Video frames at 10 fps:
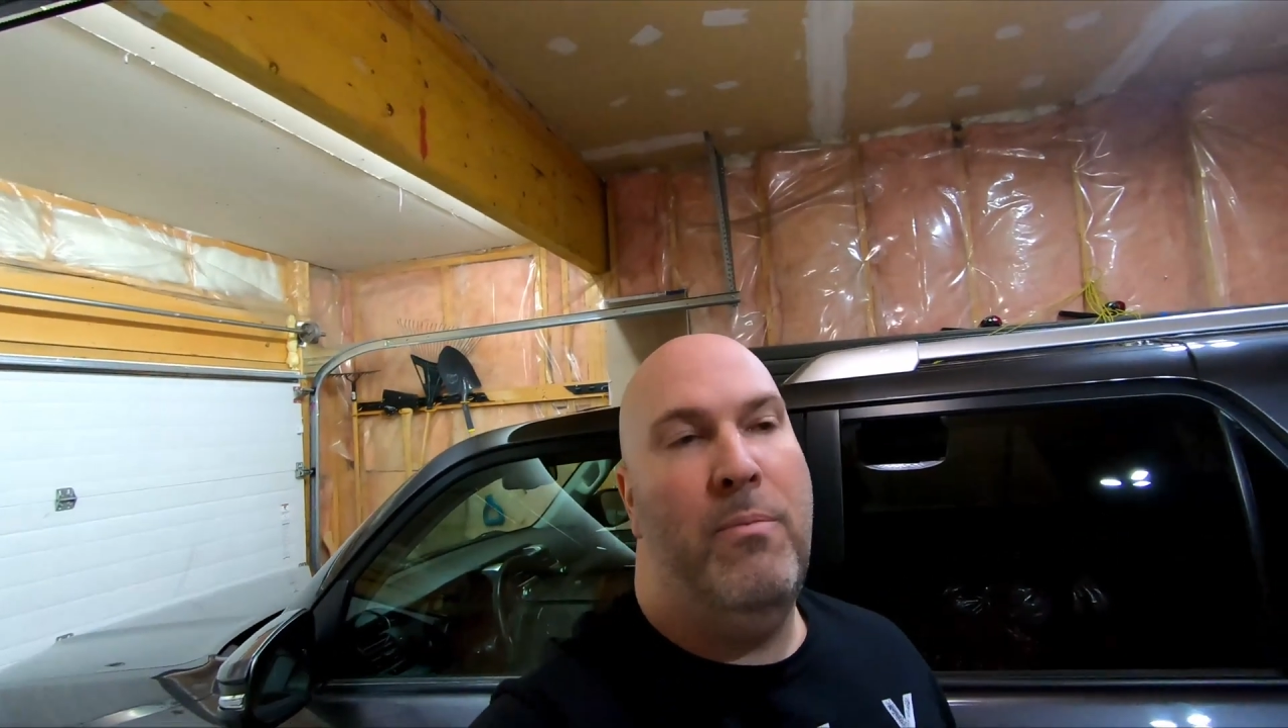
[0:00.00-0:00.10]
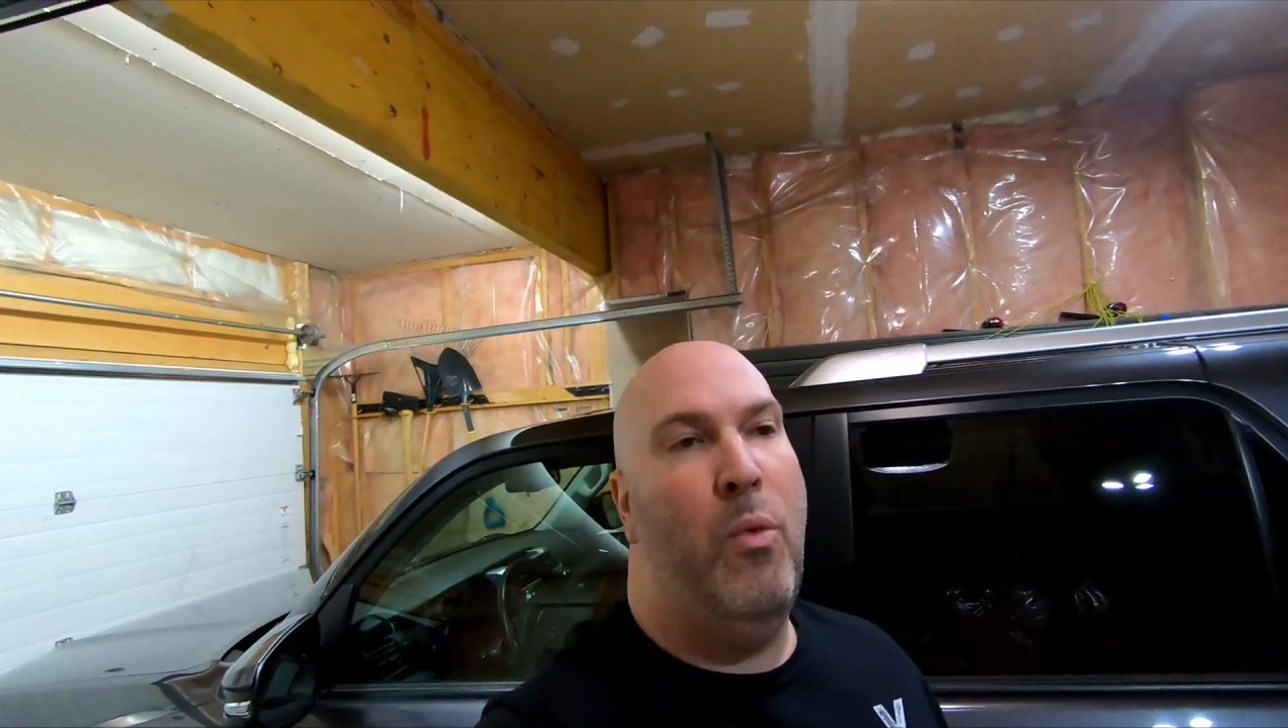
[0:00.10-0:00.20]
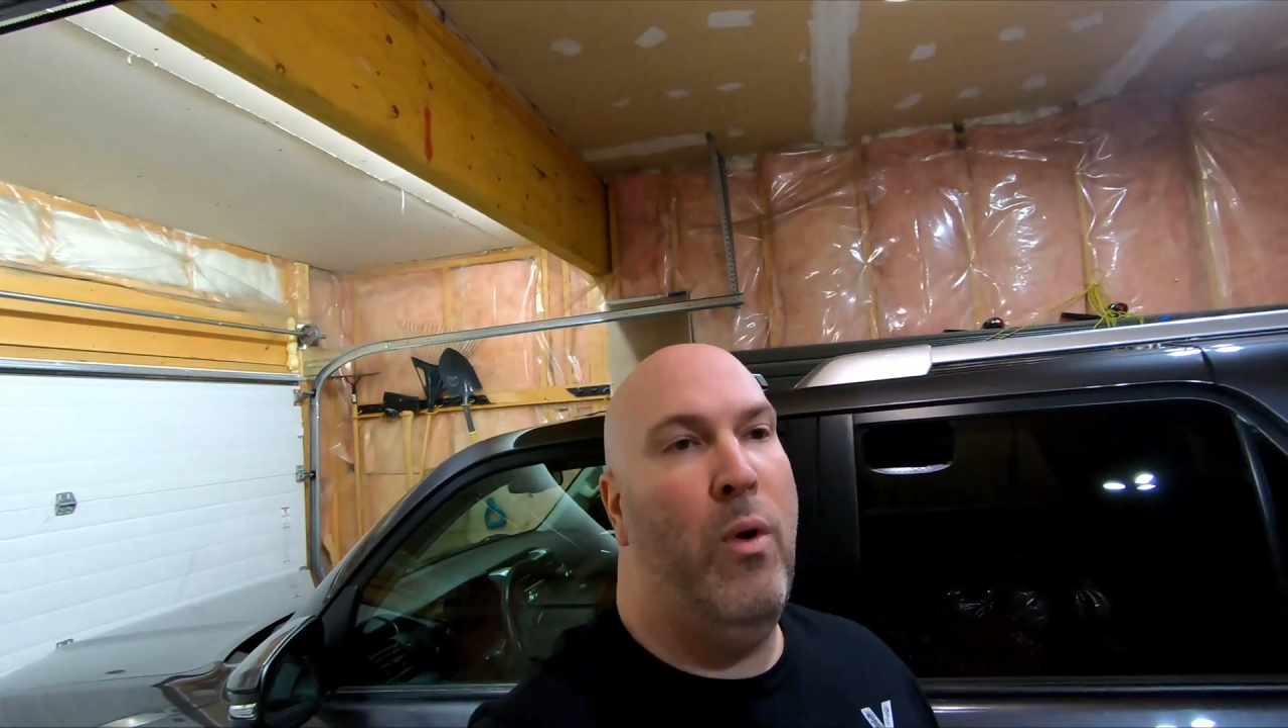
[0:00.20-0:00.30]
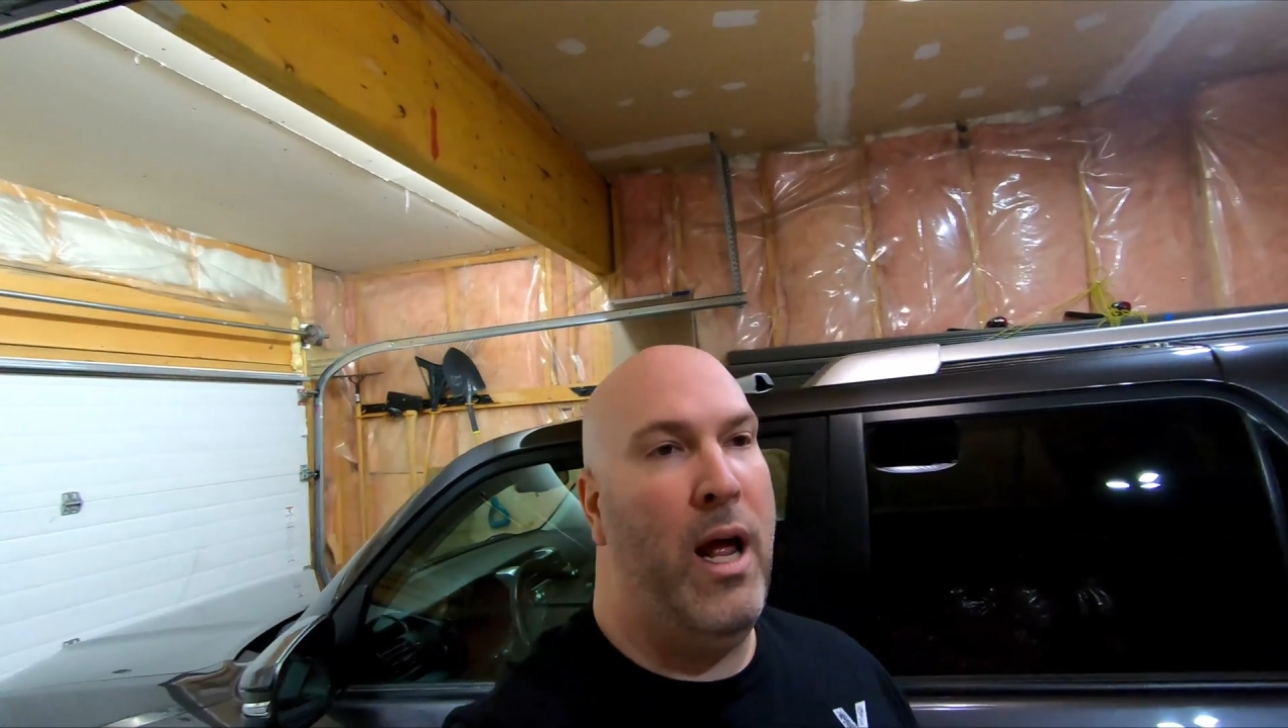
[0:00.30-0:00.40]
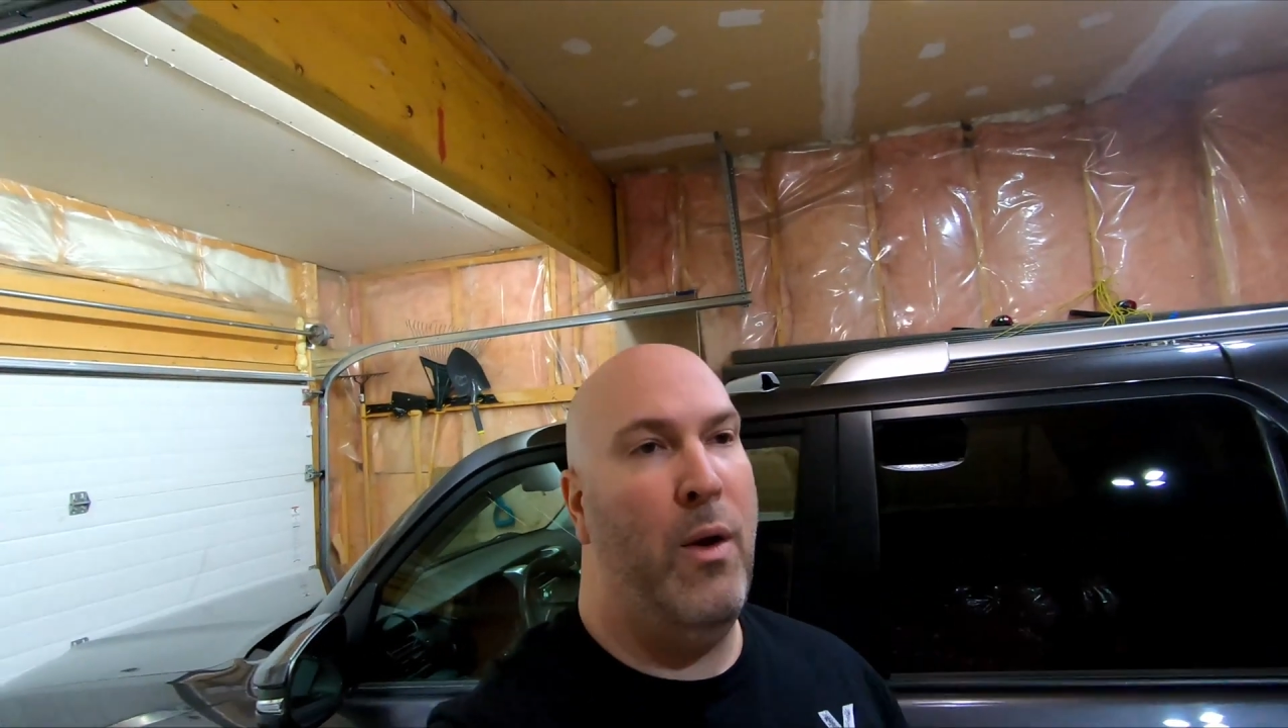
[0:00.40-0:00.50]
but
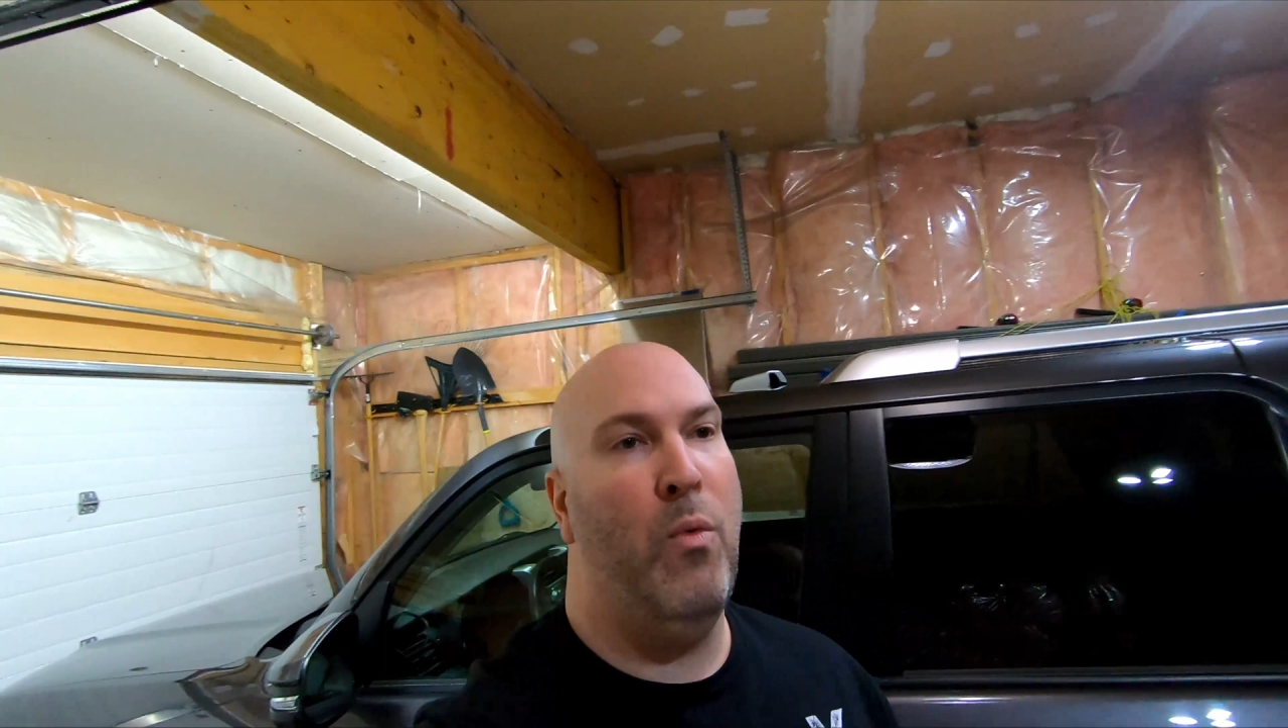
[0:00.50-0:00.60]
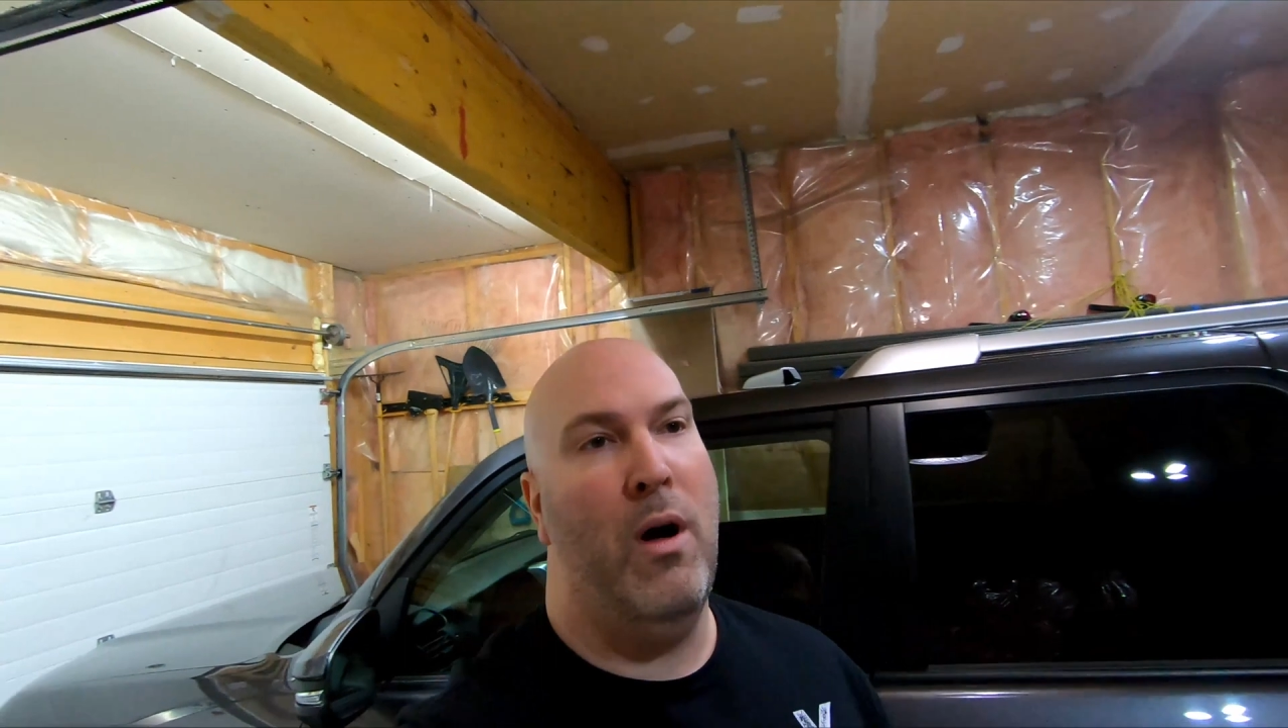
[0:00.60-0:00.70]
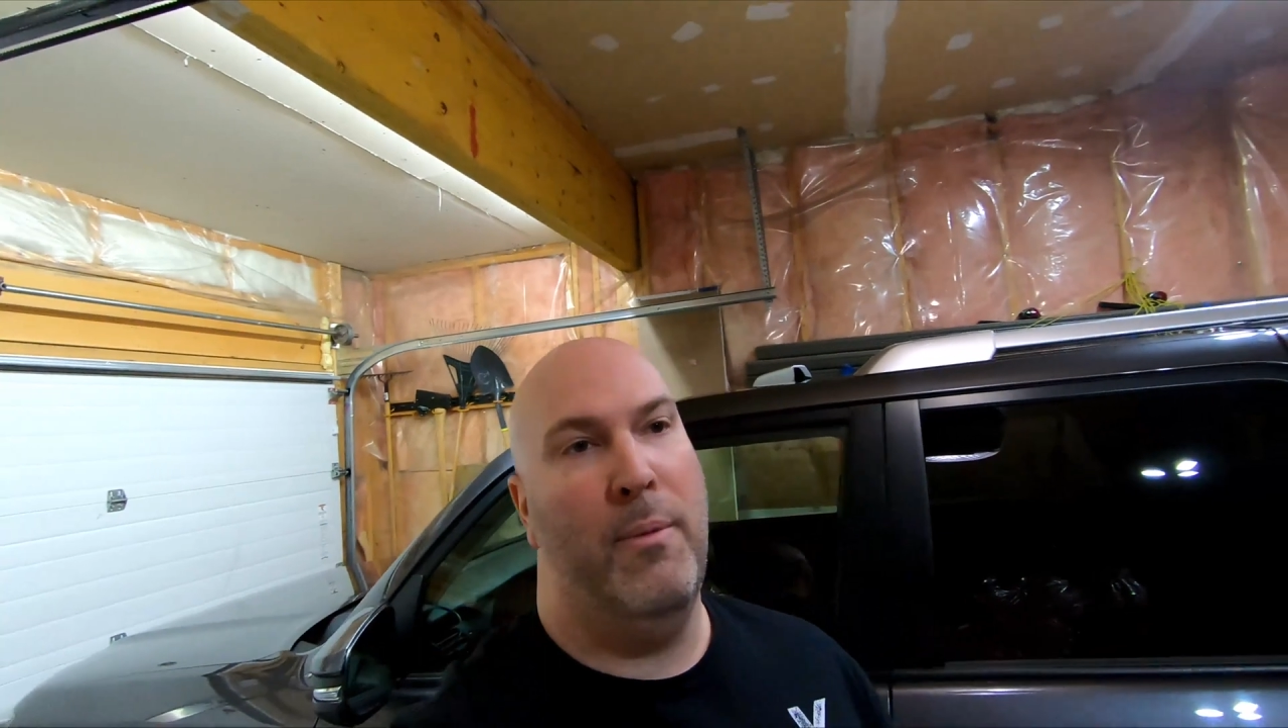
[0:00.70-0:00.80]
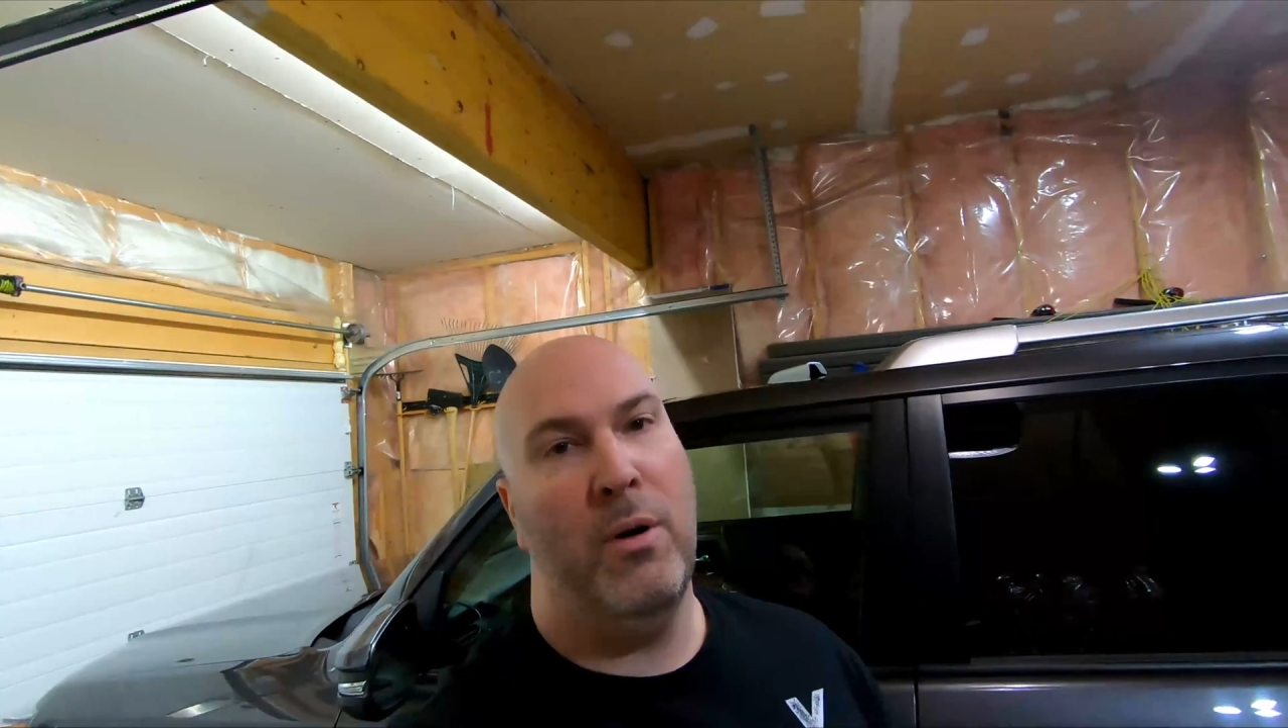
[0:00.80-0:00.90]
what I wanted